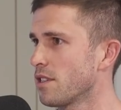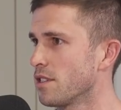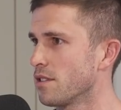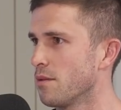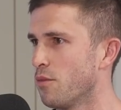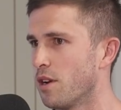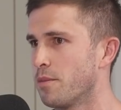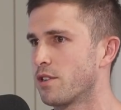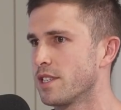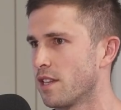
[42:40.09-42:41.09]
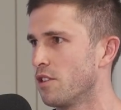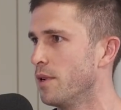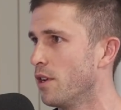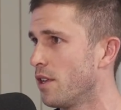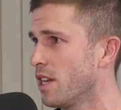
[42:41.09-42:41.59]
because it might have progressed a little
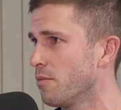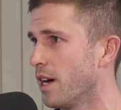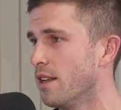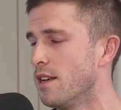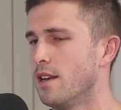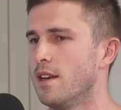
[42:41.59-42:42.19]
bit earlier. But,